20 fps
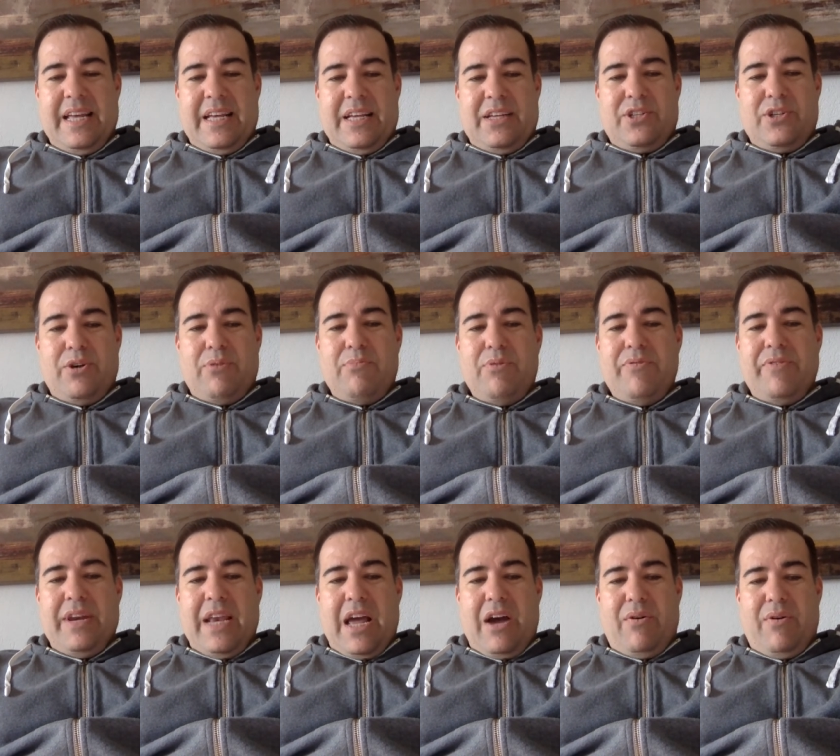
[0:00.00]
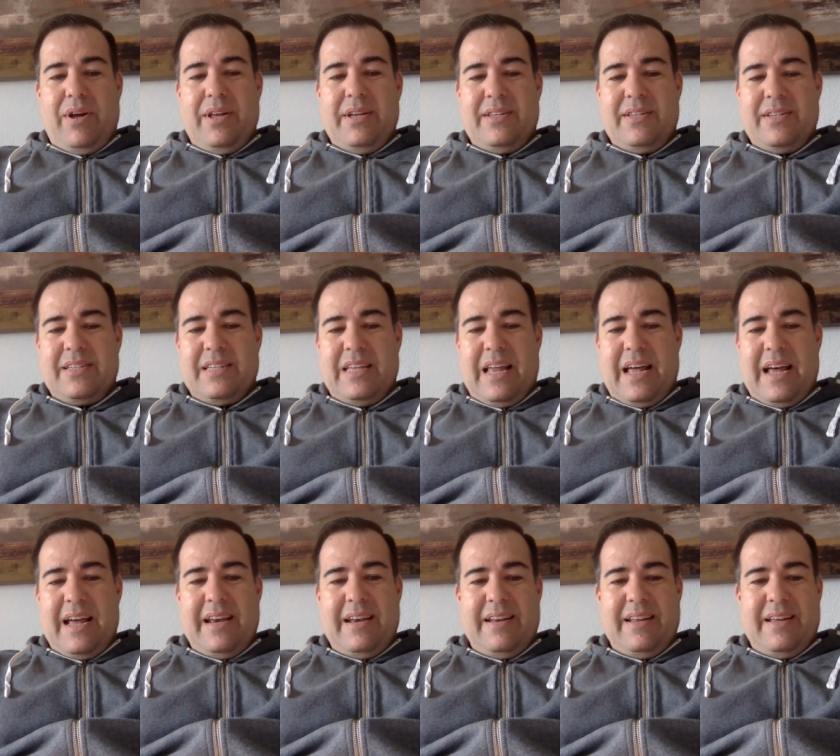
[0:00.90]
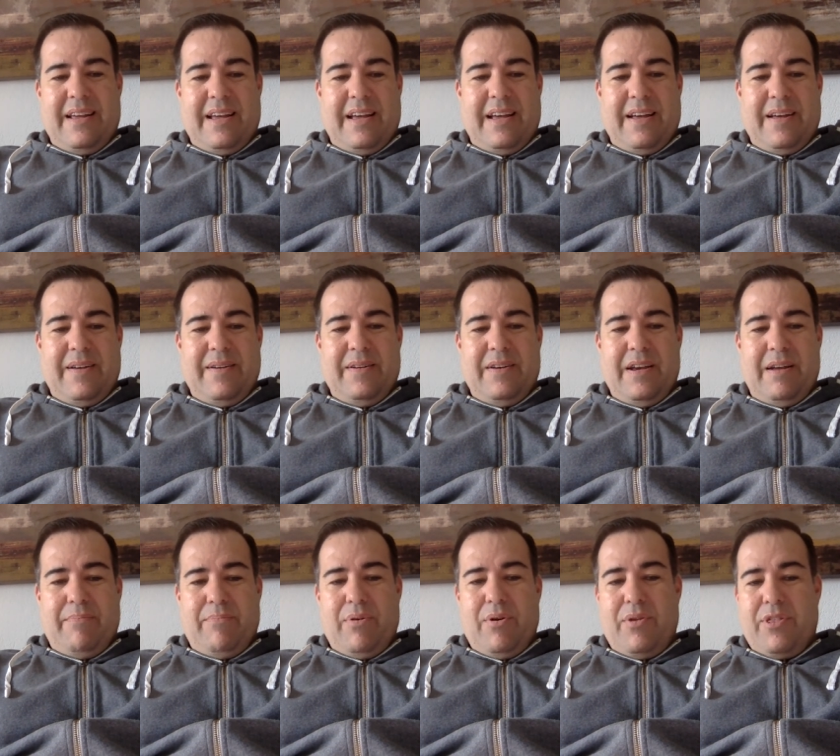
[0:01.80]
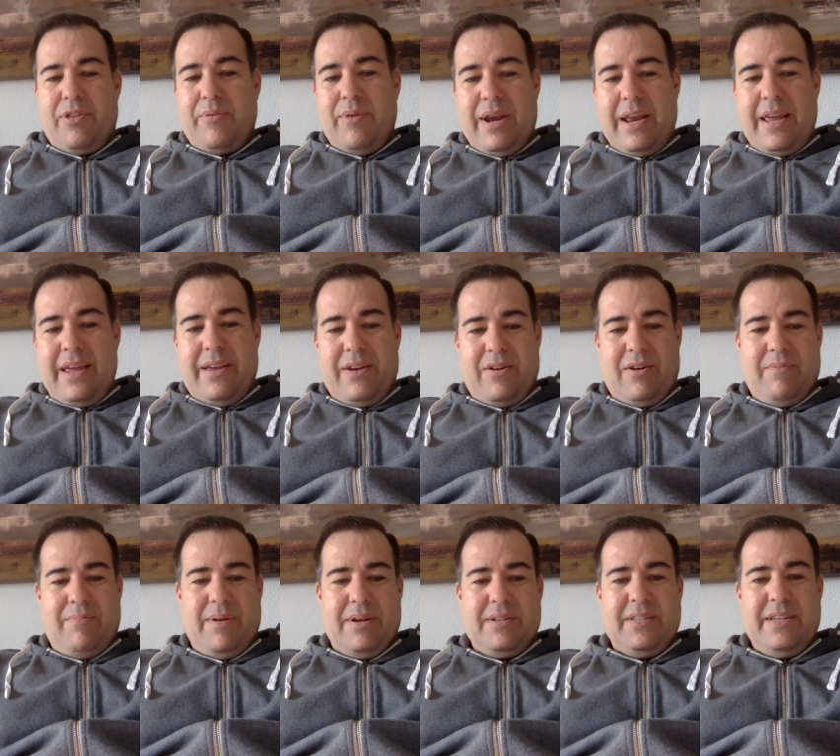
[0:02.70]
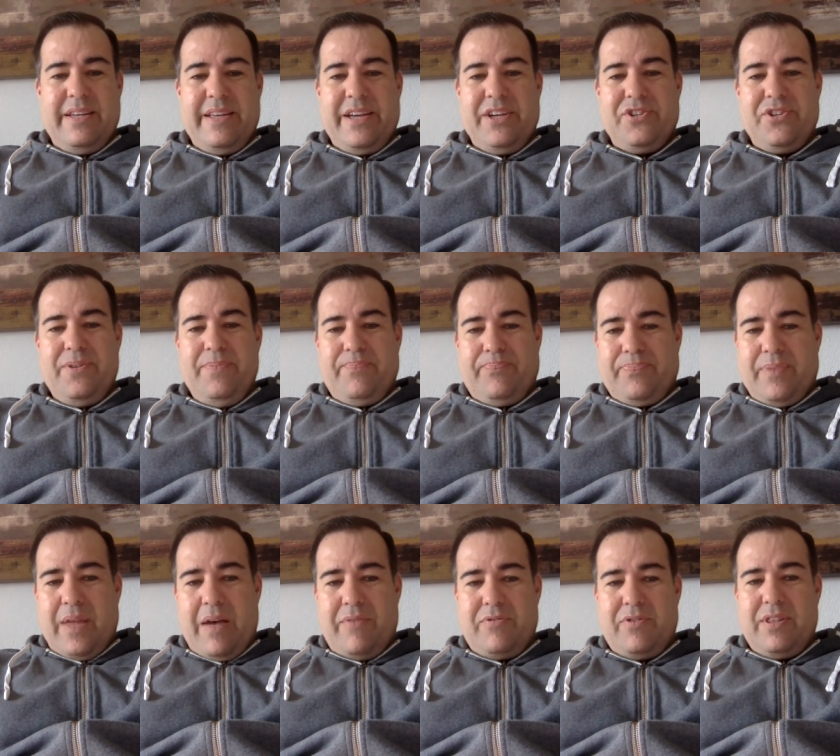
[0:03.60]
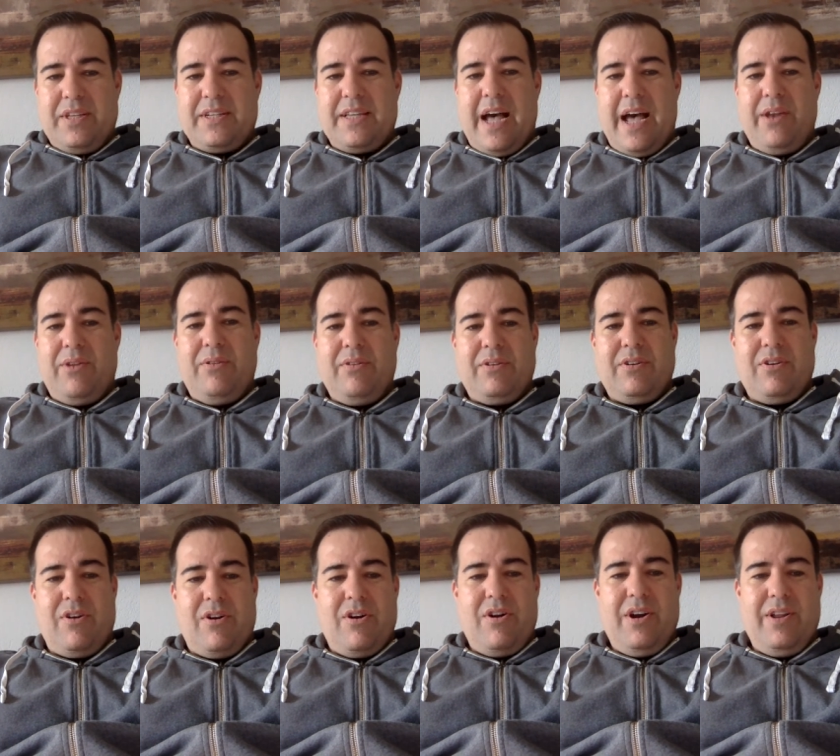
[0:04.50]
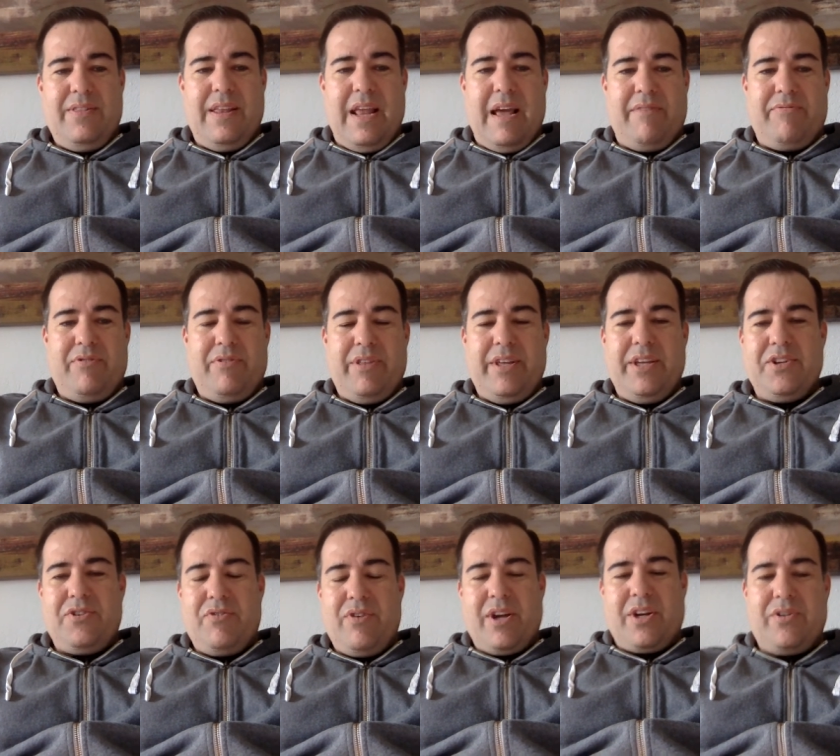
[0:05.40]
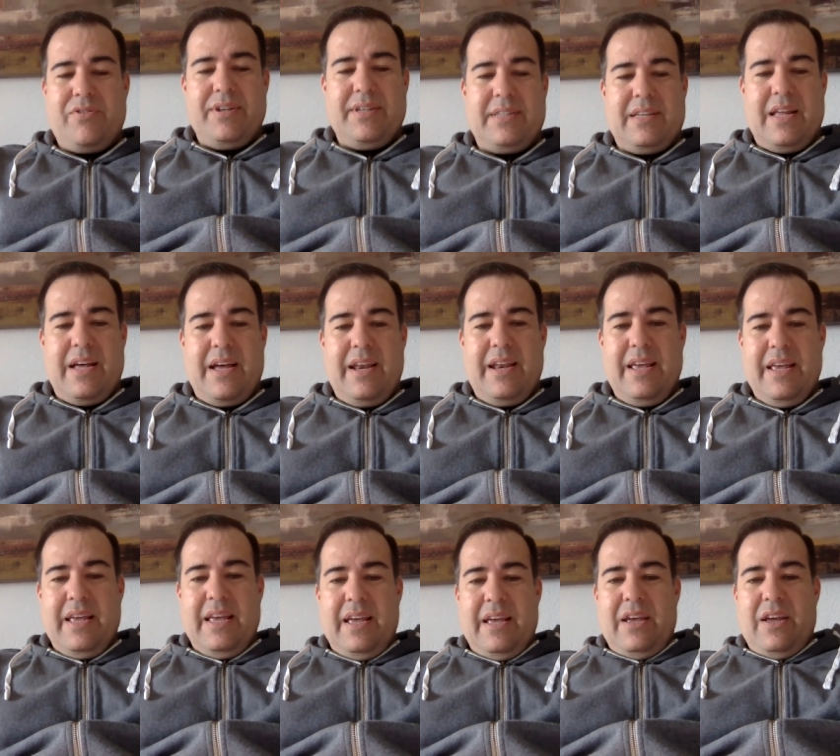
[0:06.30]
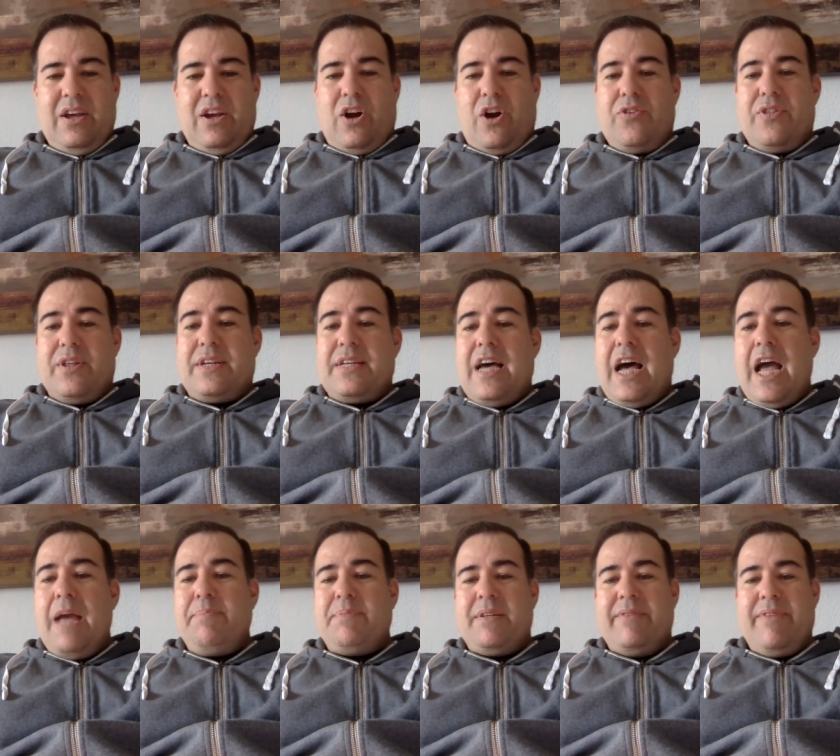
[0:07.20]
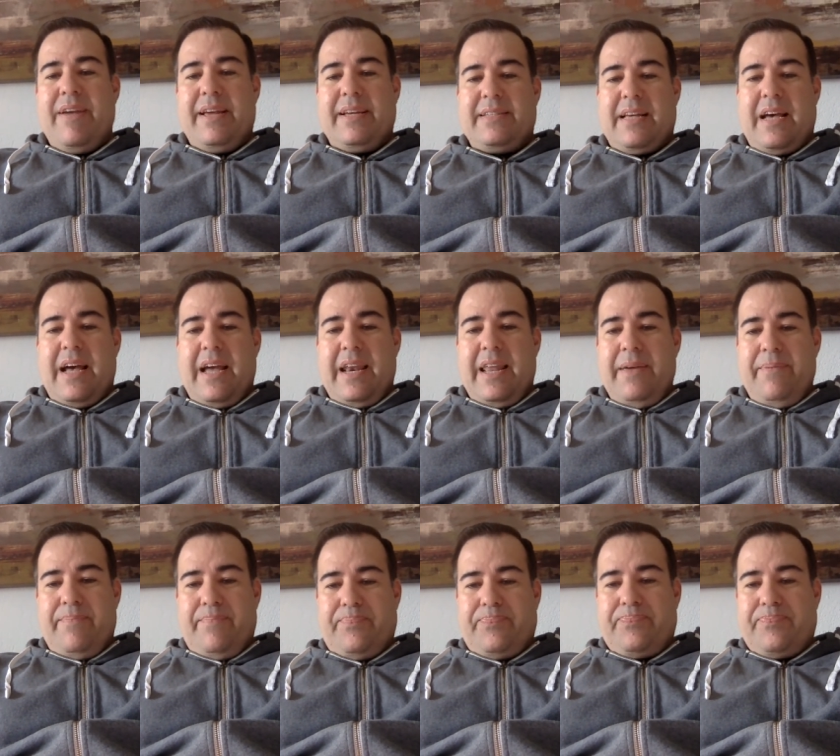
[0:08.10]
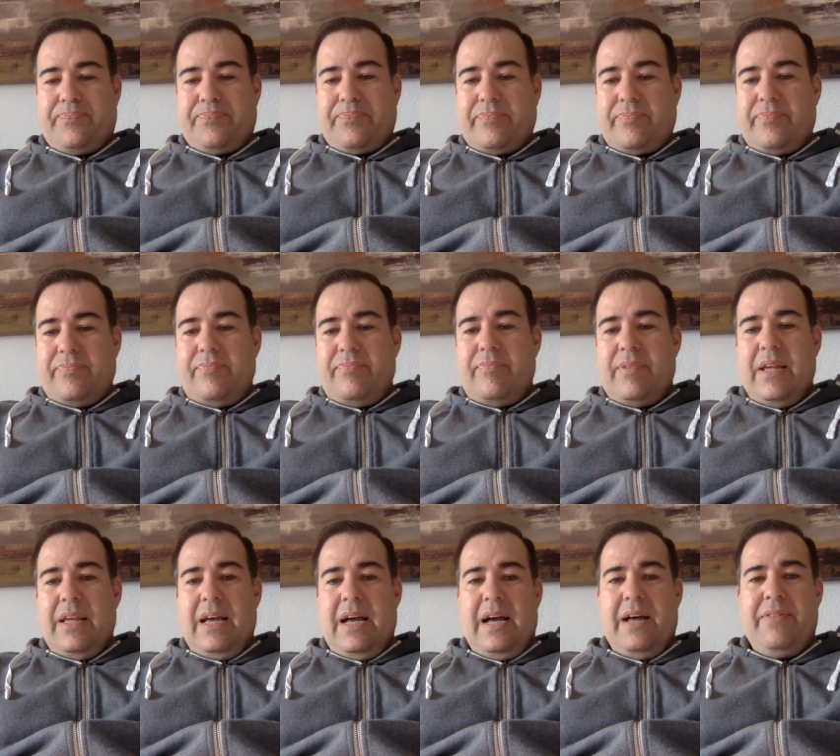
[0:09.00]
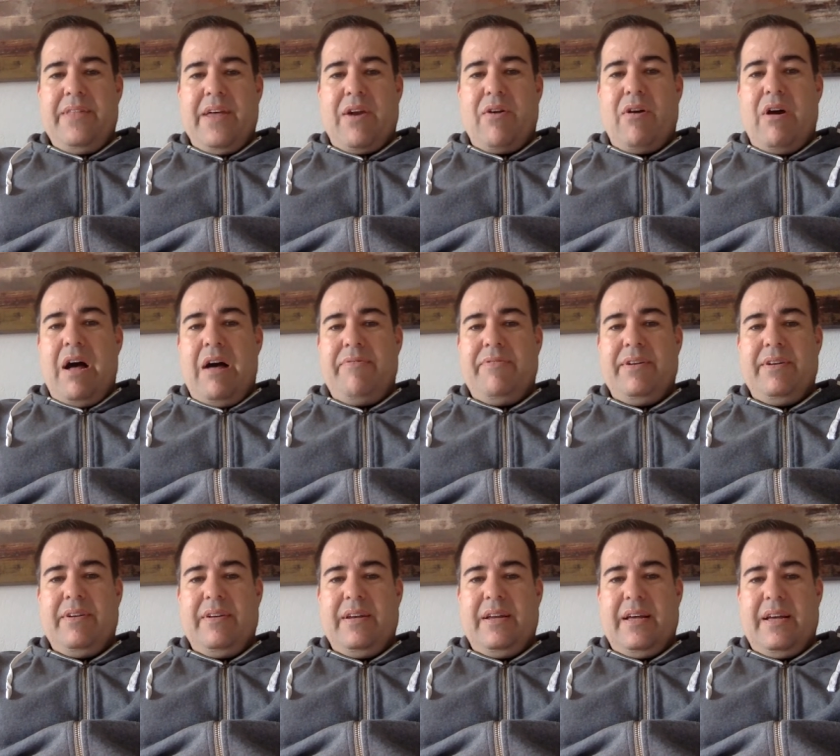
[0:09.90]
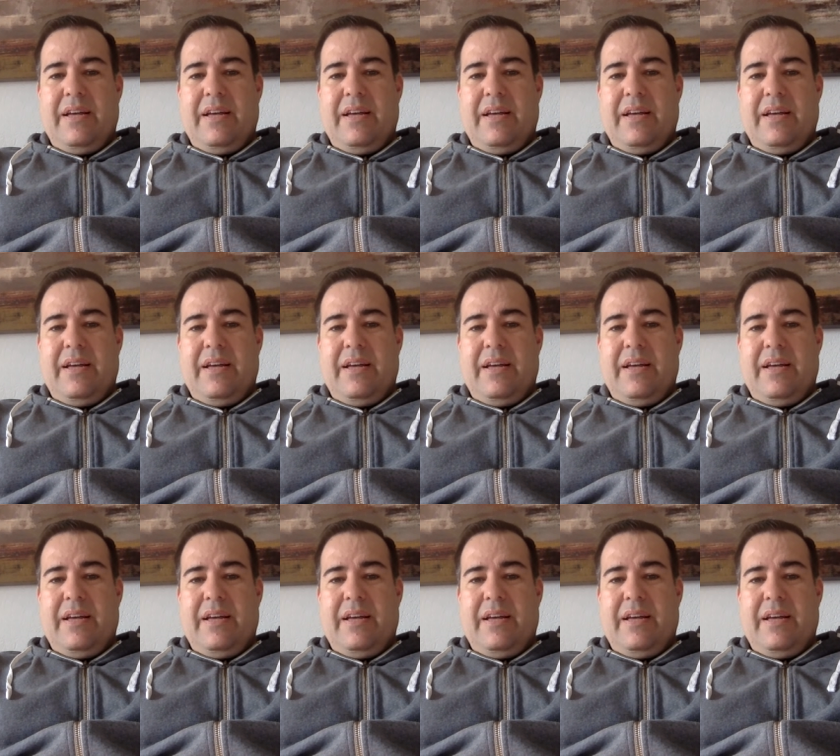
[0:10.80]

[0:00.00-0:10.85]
So moving now on to slide number 3 in our presentation, after the title card and then after the introductory slide, are the types of anxiety that are often